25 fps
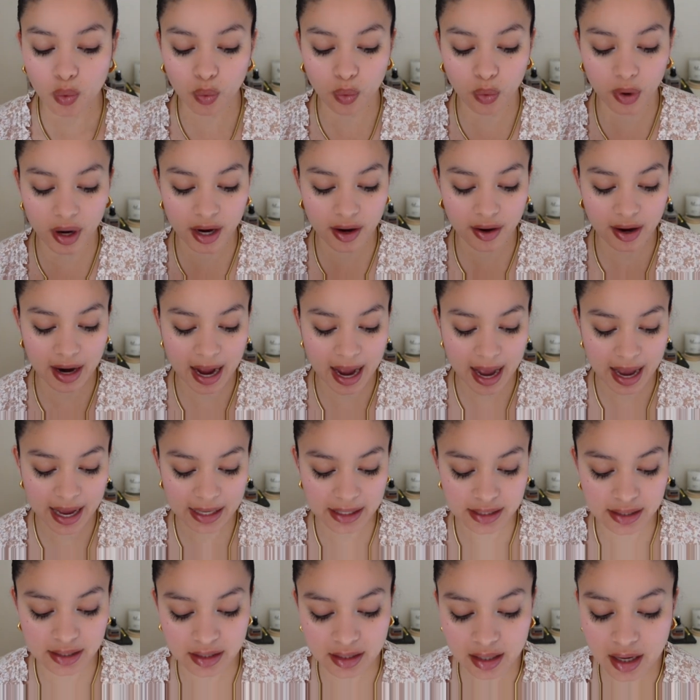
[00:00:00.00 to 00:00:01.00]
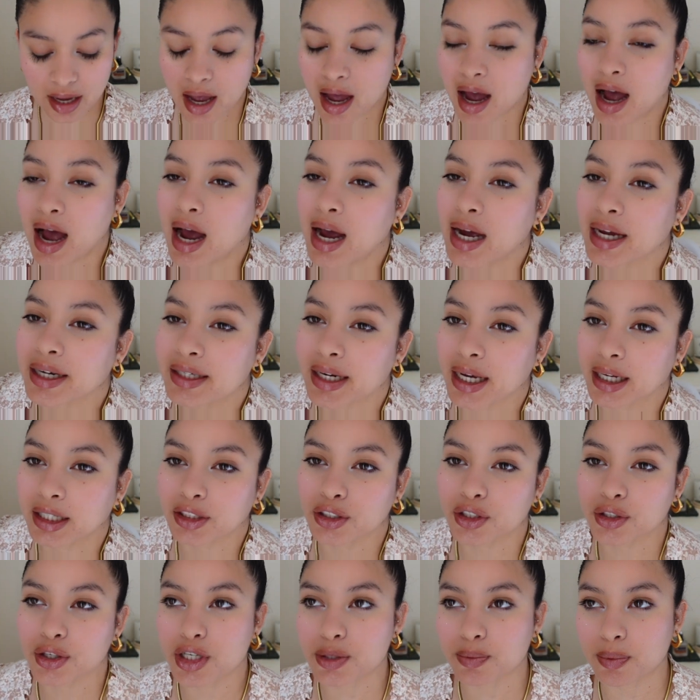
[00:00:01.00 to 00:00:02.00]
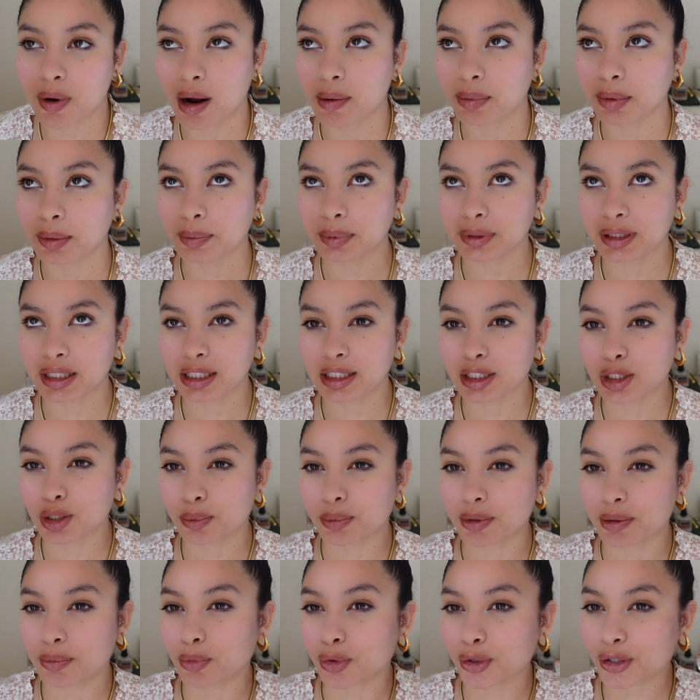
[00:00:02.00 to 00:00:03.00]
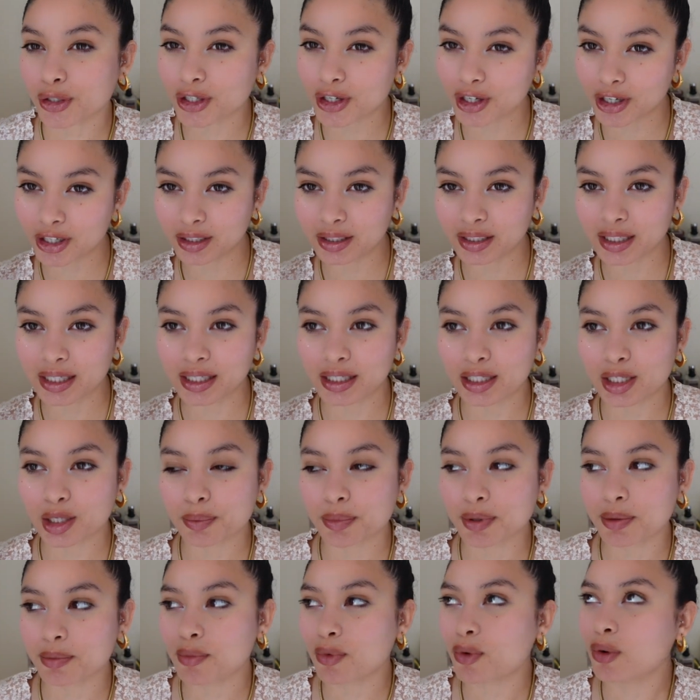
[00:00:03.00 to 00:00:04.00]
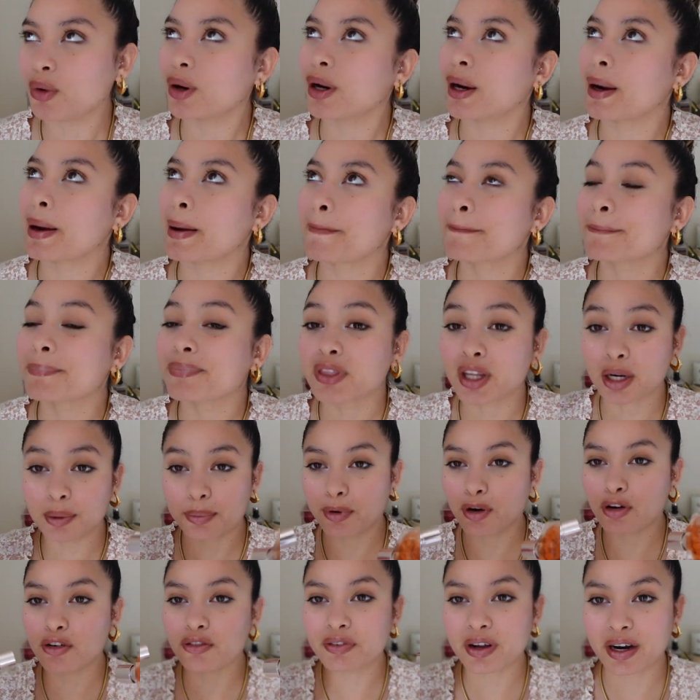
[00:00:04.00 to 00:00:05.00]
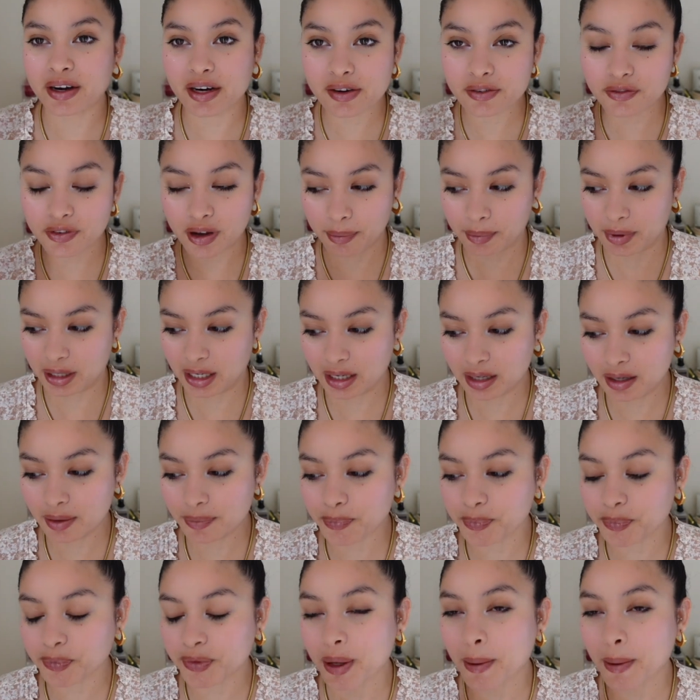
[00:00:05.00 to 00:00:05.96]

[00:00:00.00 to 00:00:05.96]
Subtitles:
whereas Nectar is probably a little bit more girly, a little bit more, they're both very feminine,